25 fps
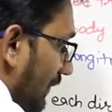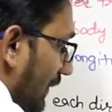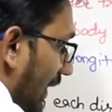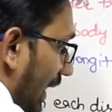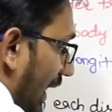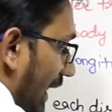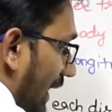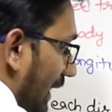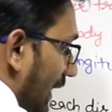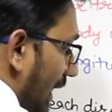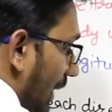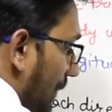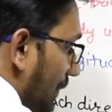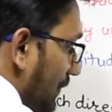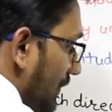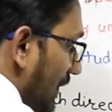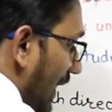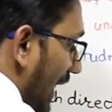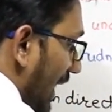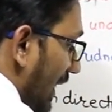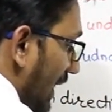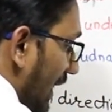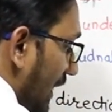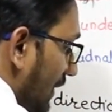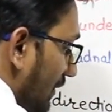and
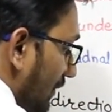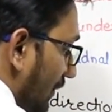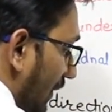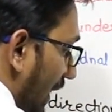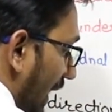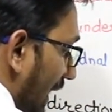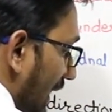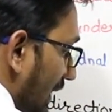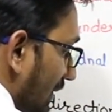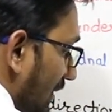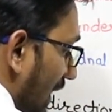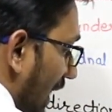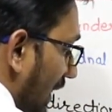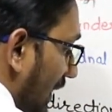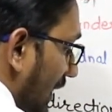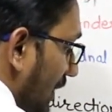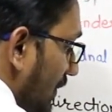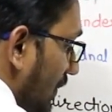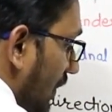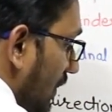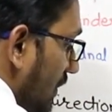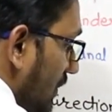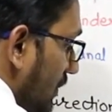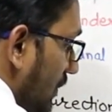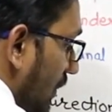epsilon y, that is
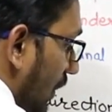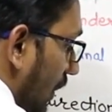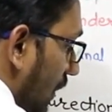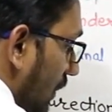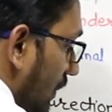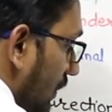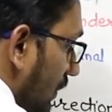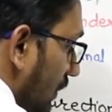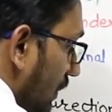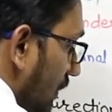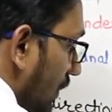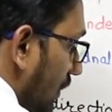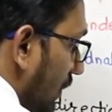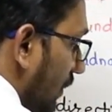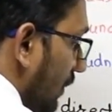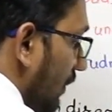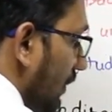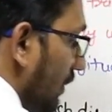also